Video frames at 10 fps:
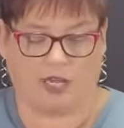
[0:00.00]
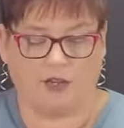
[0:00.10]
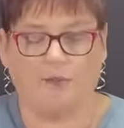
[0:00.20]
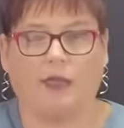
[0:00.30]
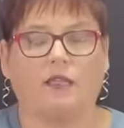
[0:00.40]
I'm
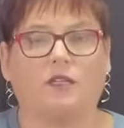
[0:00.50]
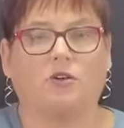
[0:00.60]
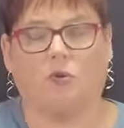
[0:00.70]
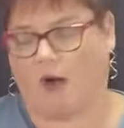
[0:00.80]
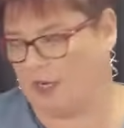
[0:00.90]
going to make a little
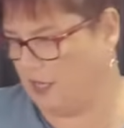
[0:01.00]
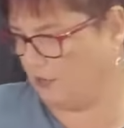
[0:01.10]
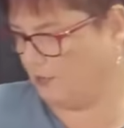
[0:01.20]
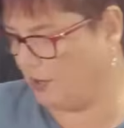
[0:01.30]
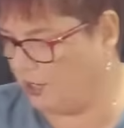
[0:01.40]
quad here
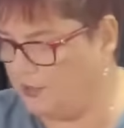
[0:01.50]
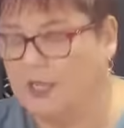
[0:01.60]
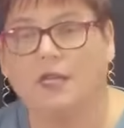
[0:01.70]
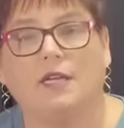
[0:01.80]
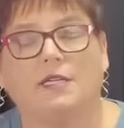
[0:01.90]
for you
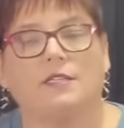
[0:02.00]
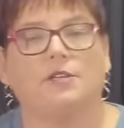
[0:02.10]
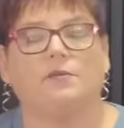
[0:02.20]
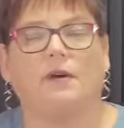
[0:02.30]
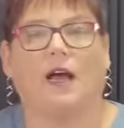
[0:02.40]

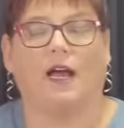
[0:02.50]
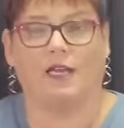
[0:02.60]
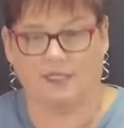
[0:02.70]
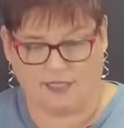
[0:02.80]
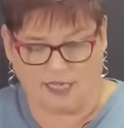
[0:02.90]
to
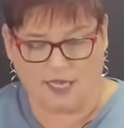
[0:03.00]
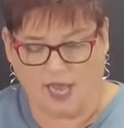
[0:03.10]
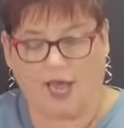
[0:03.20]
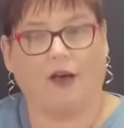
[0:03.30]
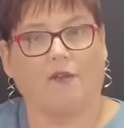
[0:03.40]
see
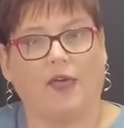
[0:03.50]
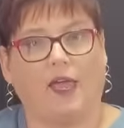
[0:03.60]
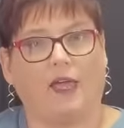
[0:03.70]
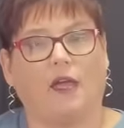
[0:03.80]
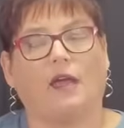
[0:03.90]
how
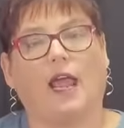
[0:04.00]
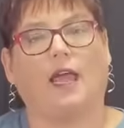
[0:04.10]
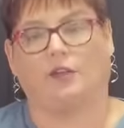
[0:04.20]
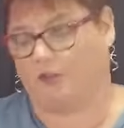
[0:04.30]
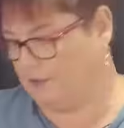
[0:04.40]
they handle.